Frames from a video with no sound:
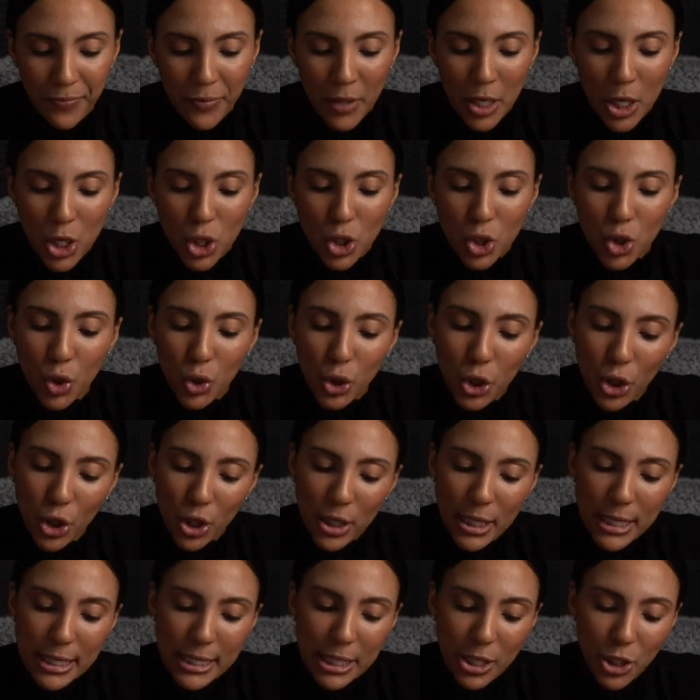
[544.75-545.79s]
So you're
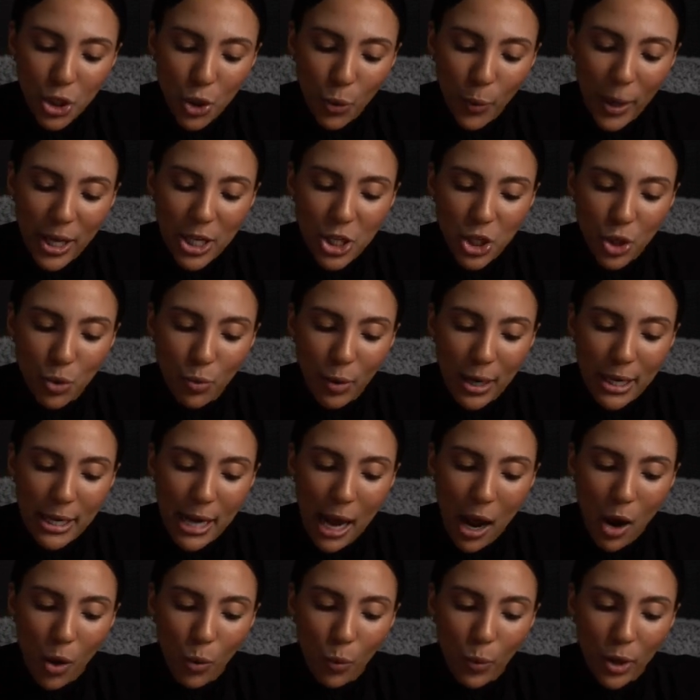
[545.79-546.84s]
in a situation right
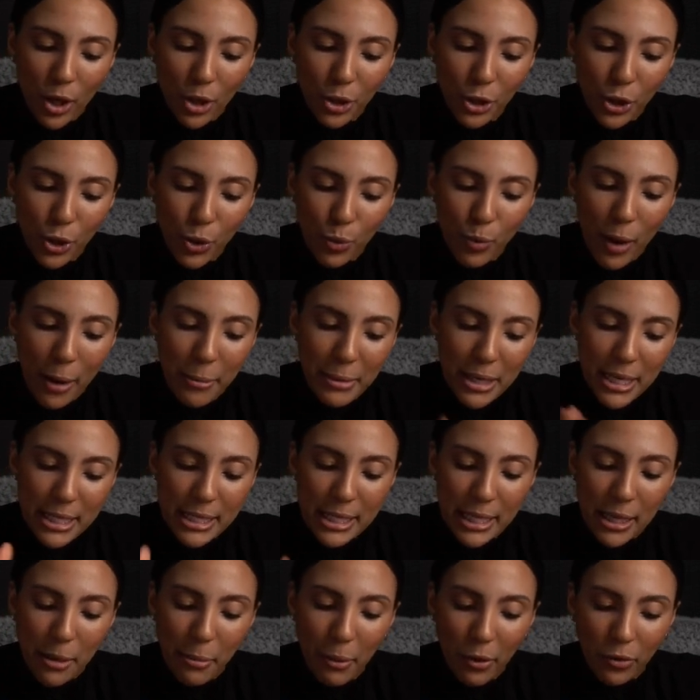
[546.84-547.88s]
now where you're
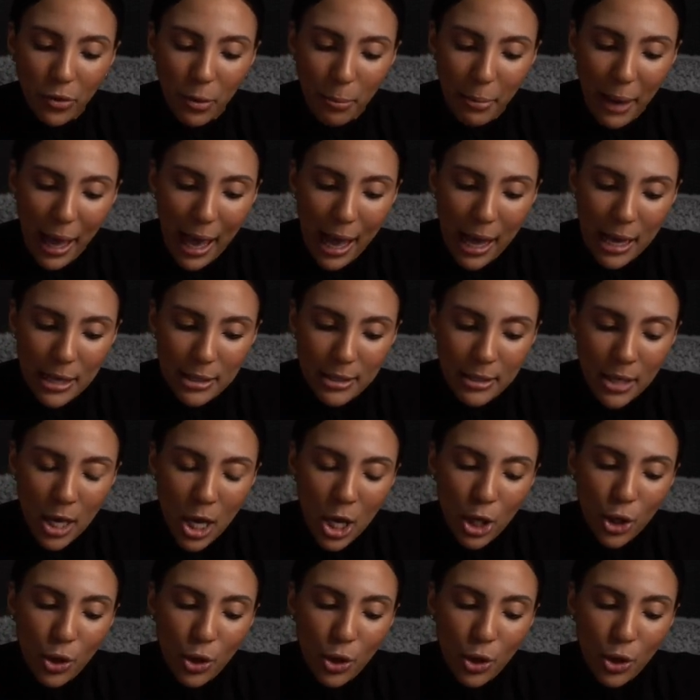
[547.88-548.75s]
reminiscing about the past.